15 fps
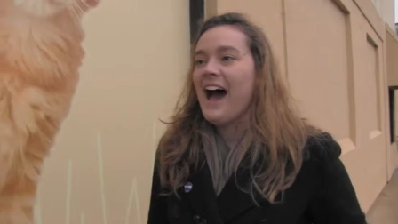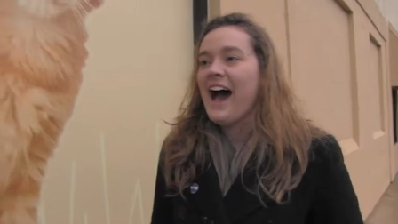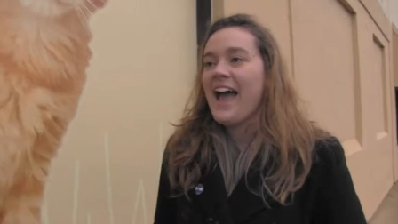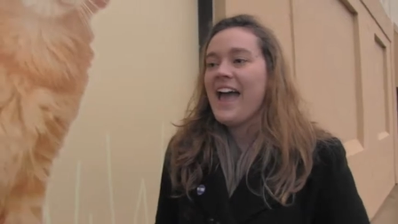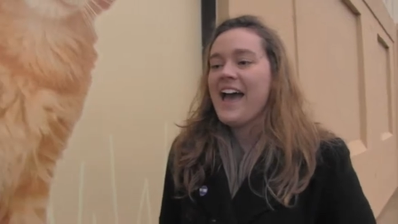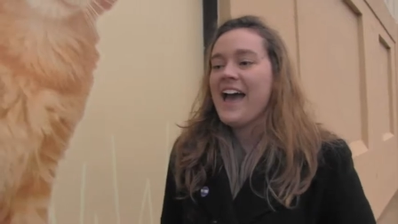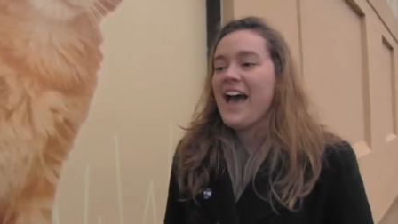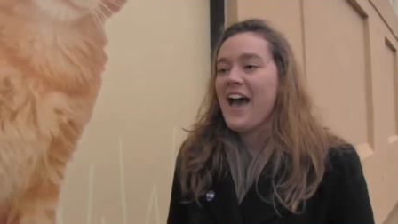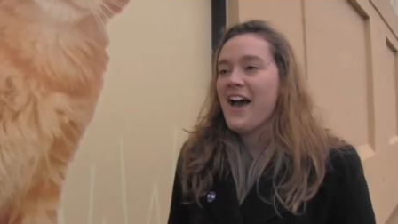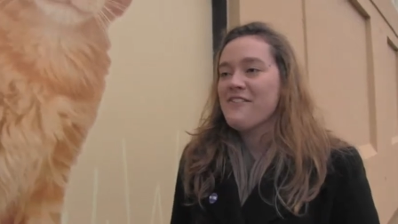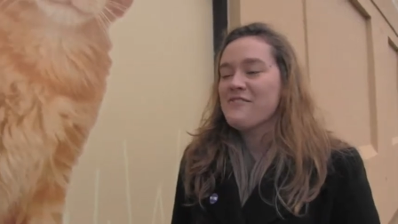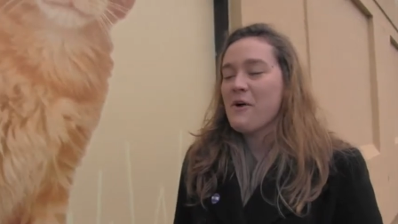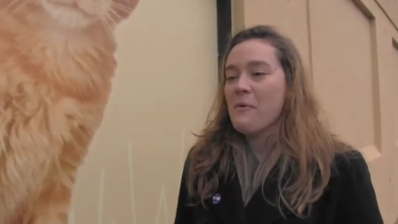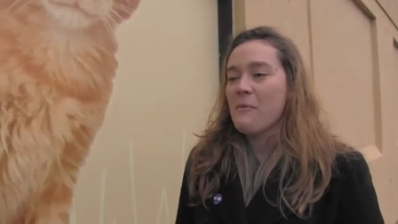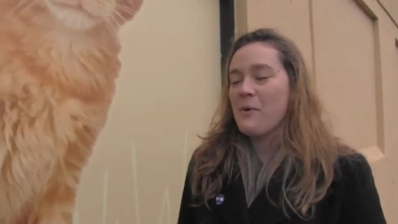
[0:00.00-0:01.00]
I
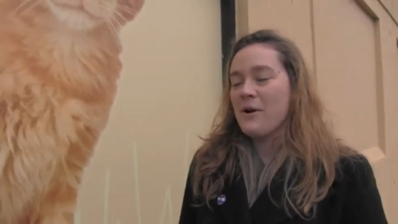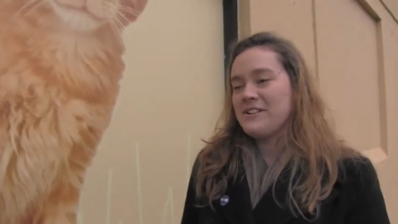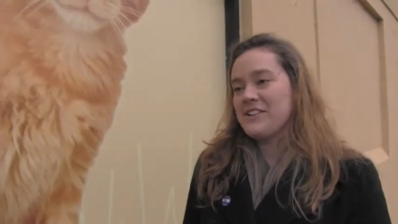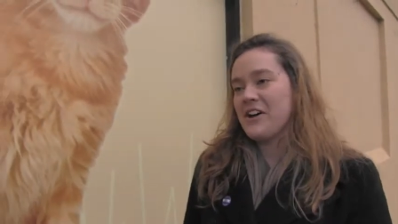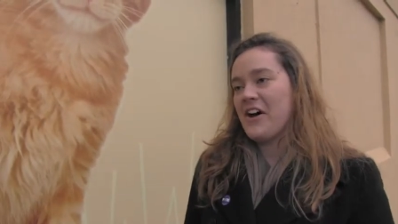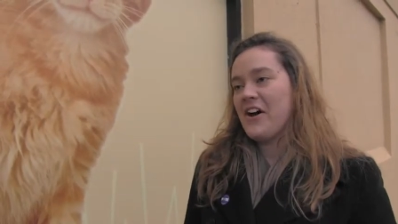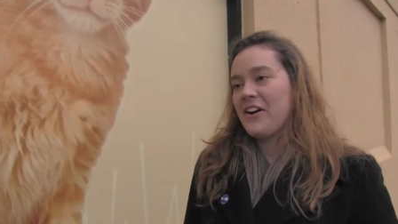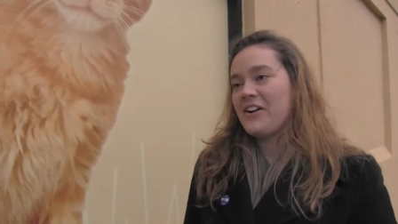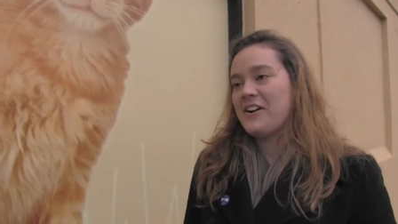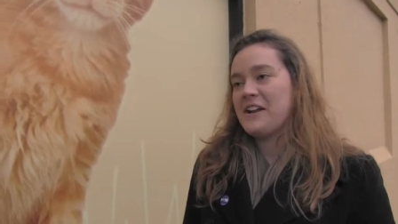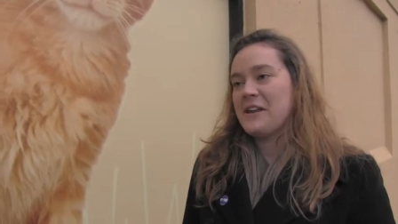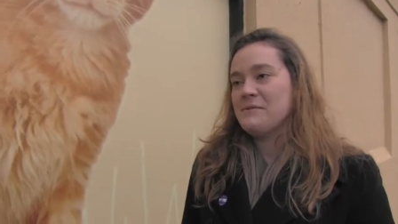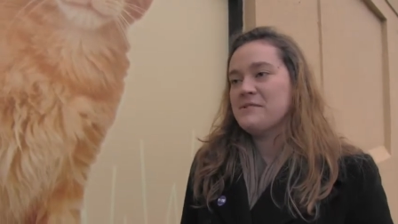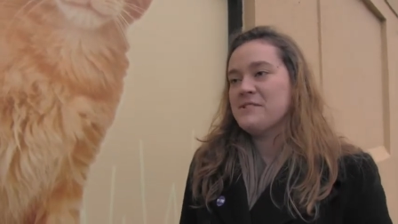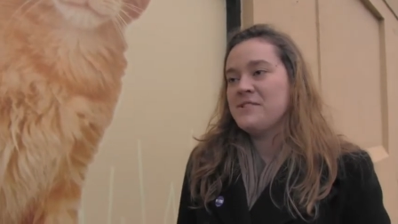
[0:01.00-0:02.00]
have one dog, her
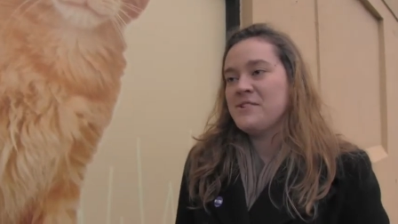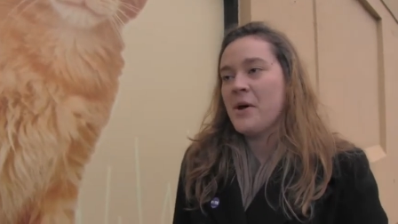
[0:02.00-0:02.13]
name is